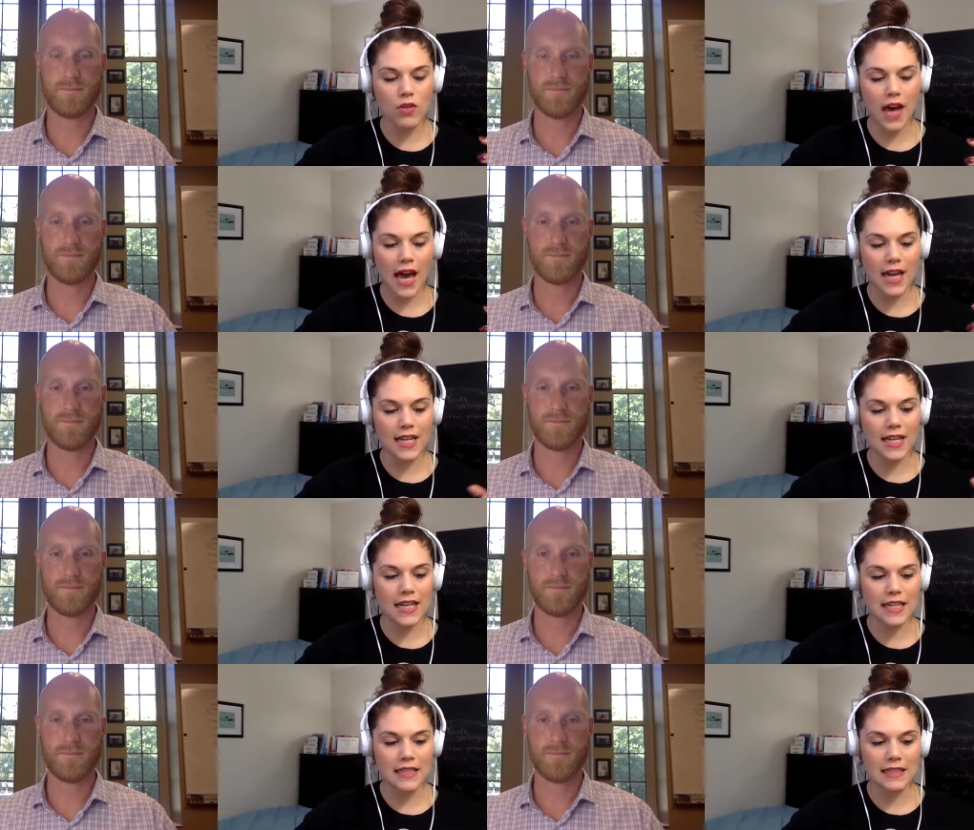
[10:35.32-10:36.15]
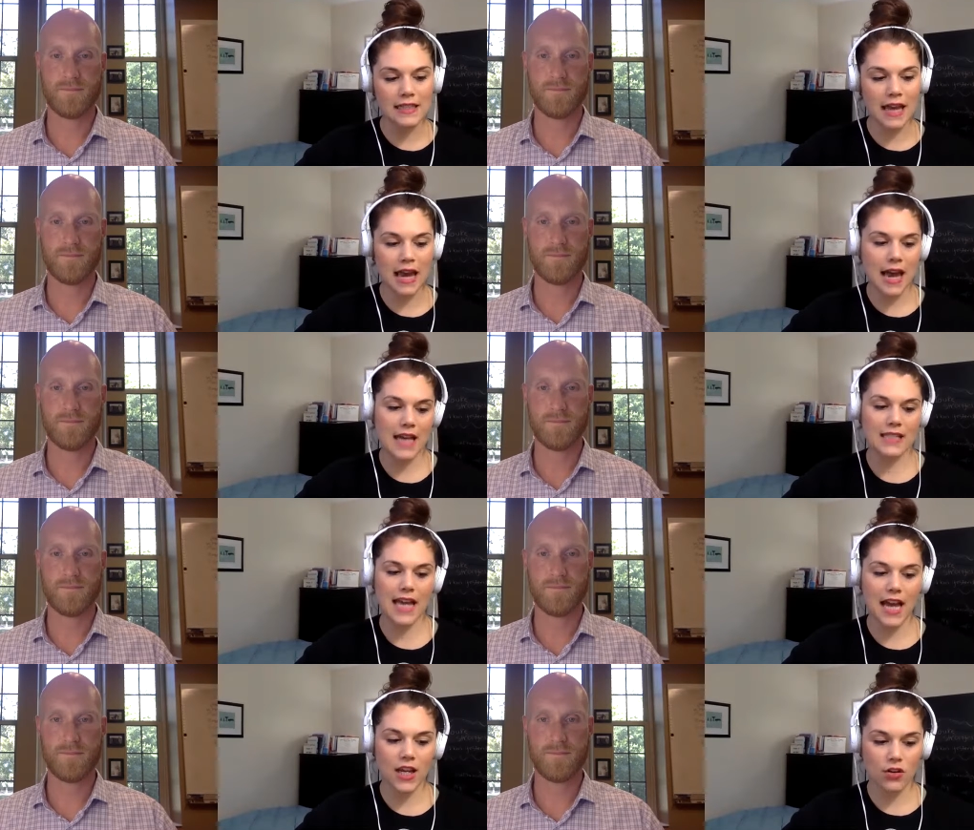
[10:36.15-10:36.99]
Speaker 1: that is as
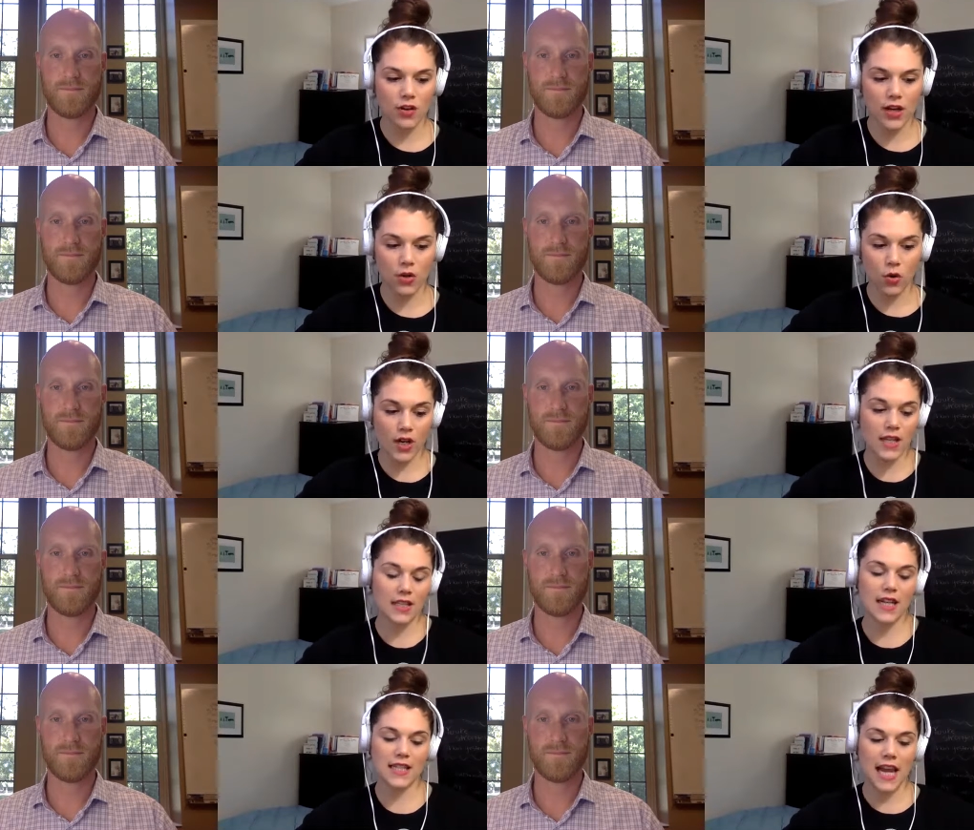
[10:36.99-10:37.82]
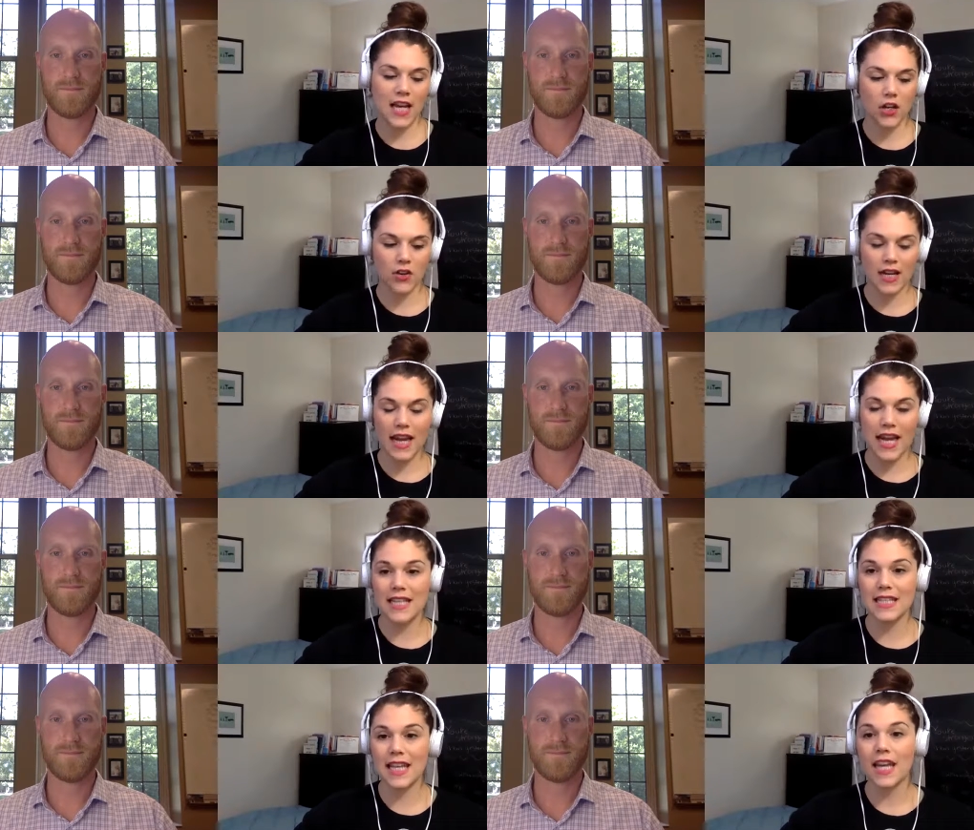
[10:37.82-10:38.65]
accurate or is it as accurate
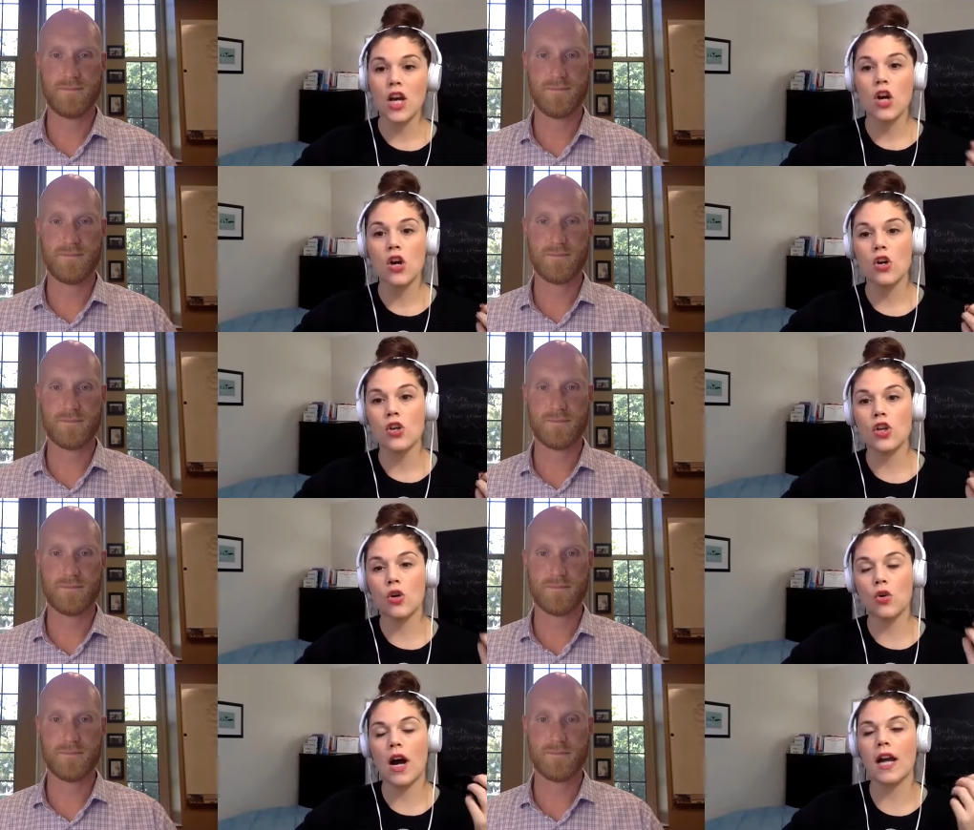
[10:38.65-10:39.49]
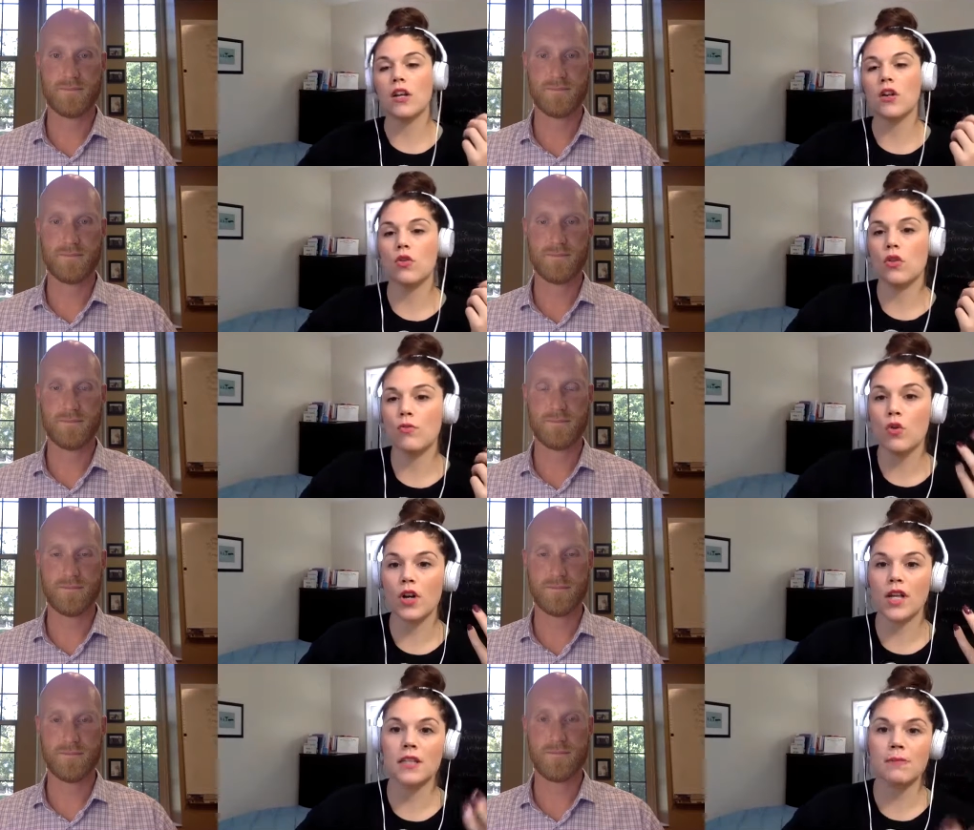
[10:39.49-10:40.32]
as like you know, I know the
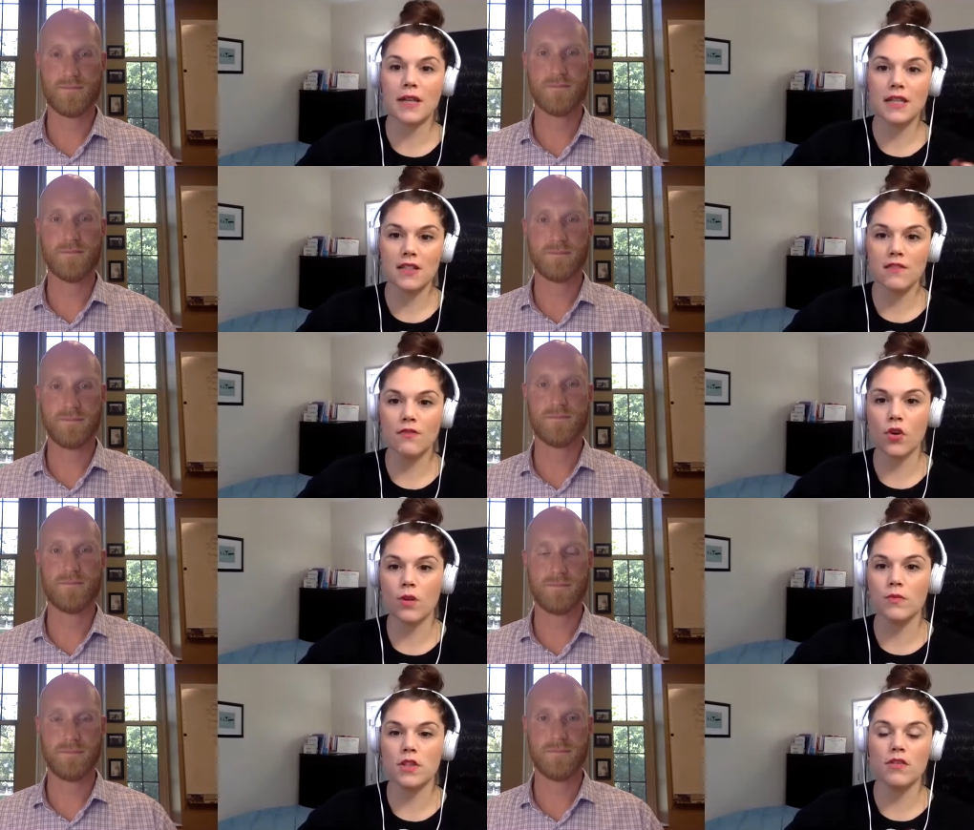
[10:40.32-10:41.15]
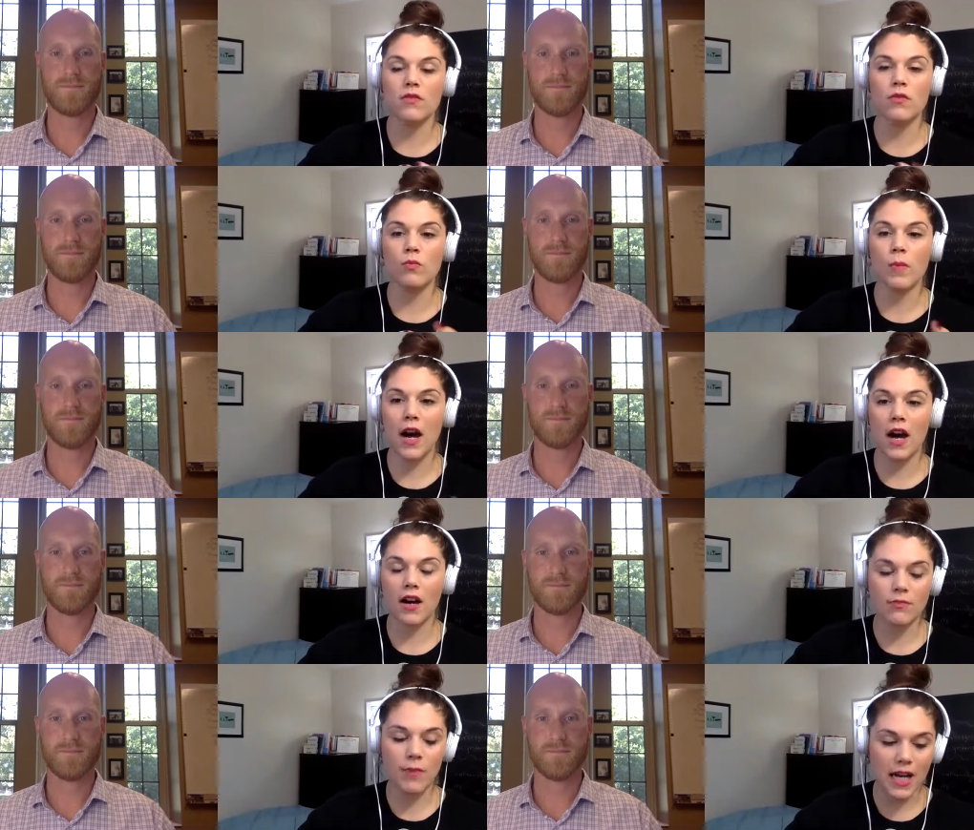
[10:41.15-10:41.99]
more expensive forms of
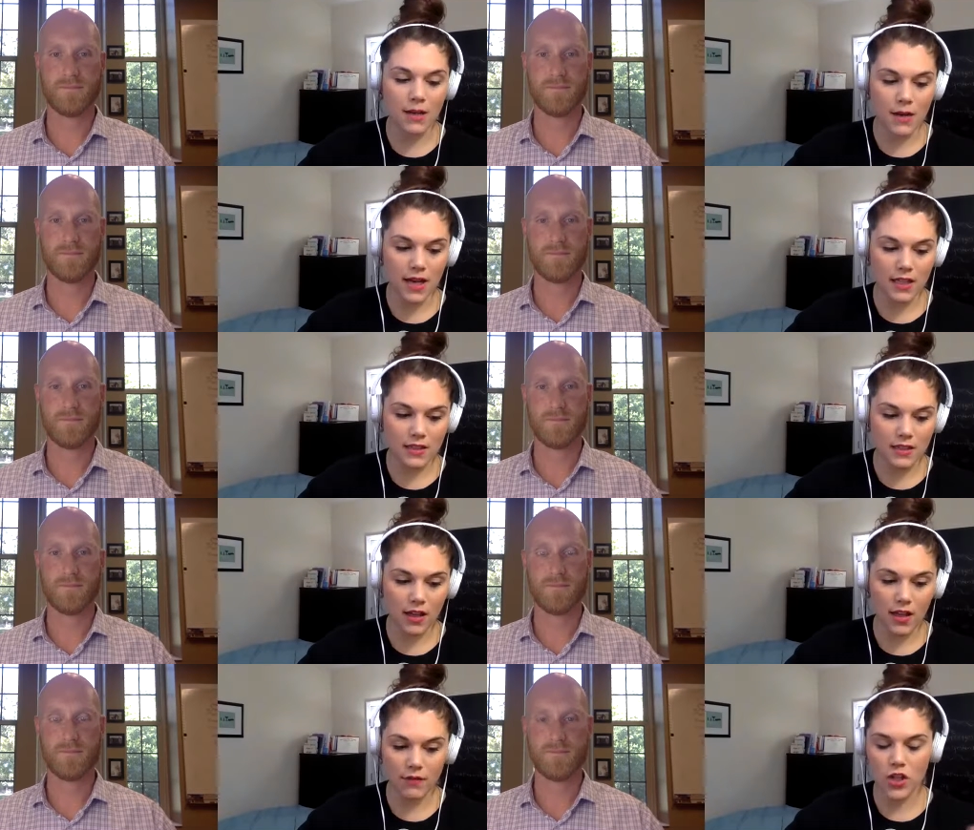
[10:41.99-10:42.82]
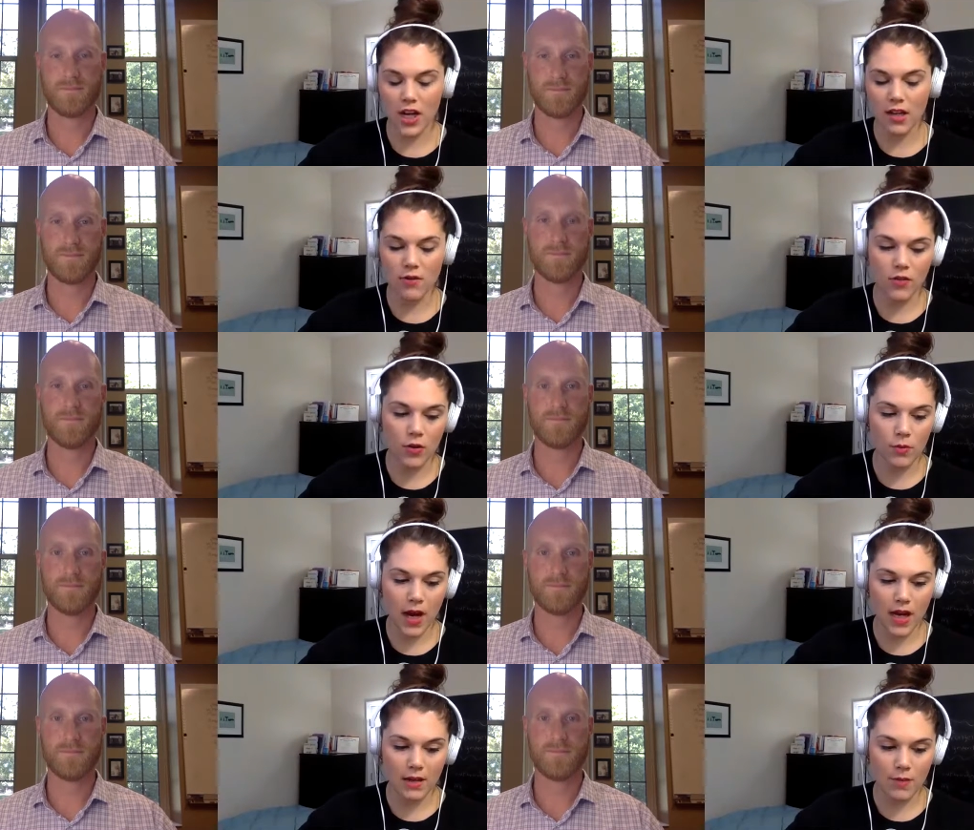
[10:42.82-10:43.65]
of body mass of checking for
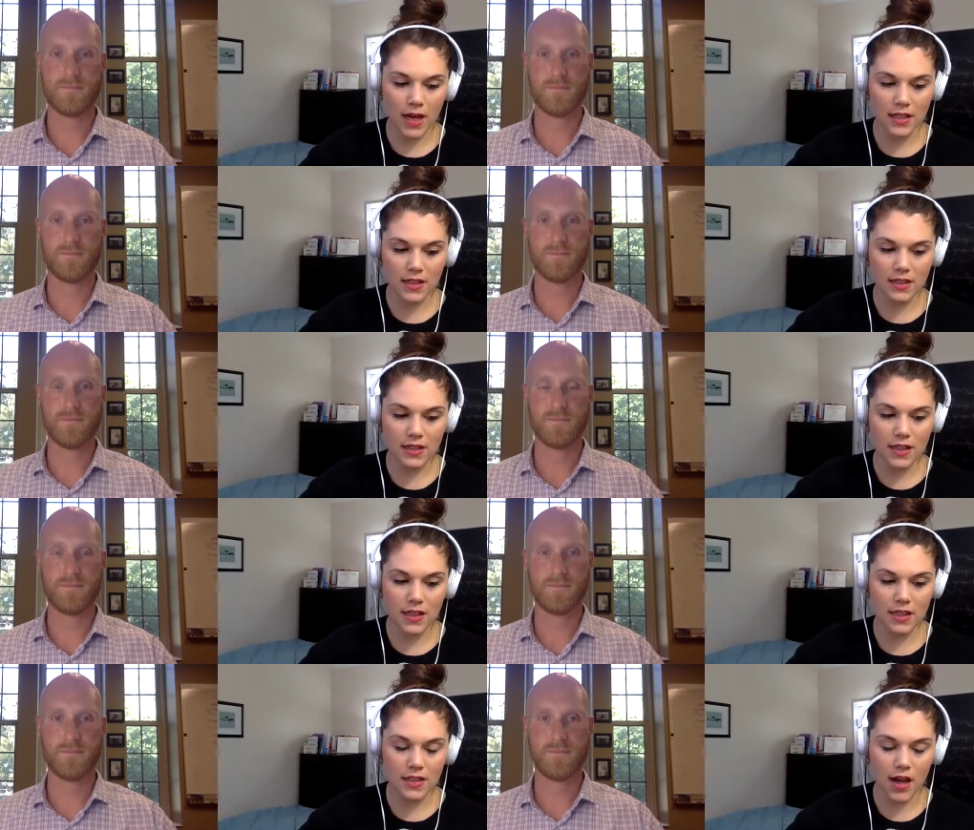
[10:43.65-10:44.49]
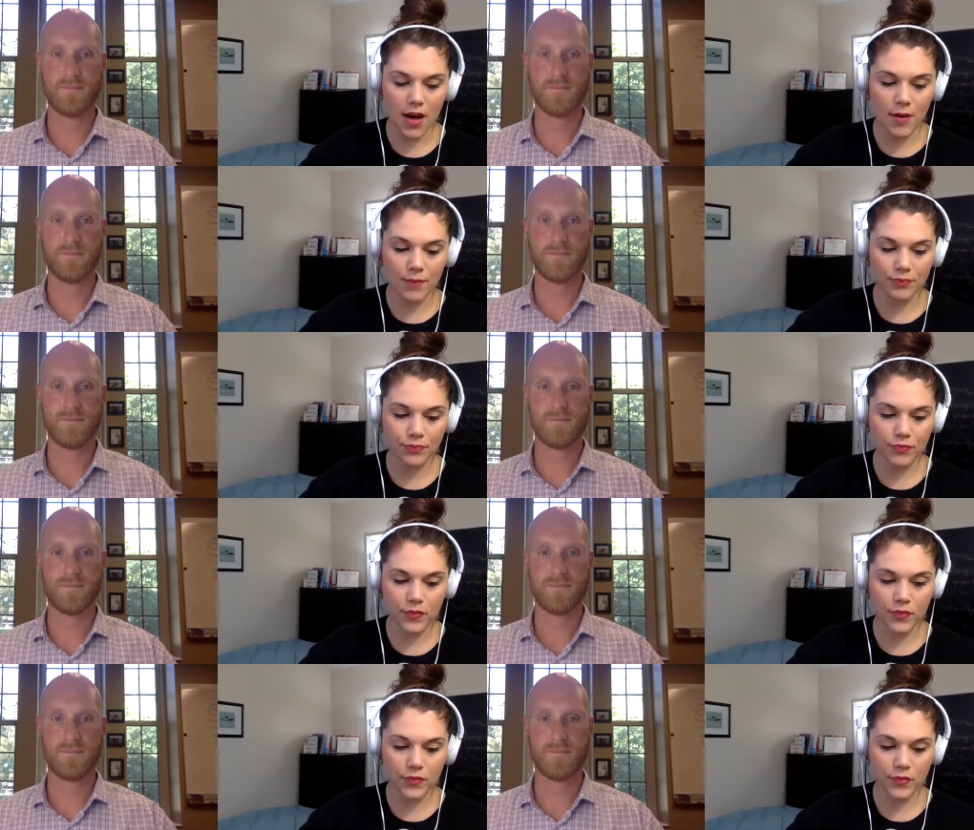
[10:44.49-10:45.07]
body mass is um